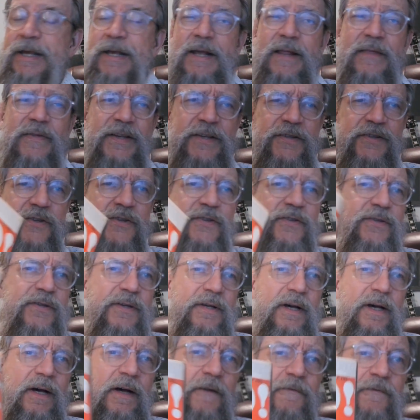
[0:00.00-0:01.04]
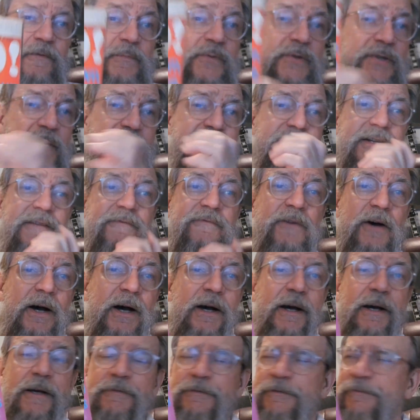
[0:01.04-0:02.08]
This is from
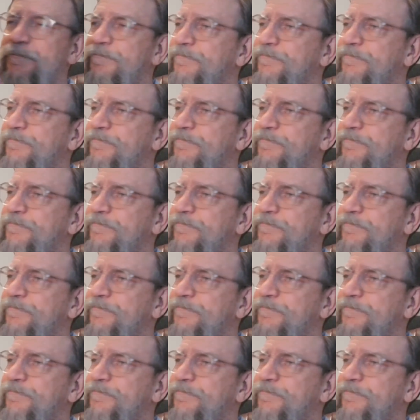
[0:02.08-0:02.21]
'65,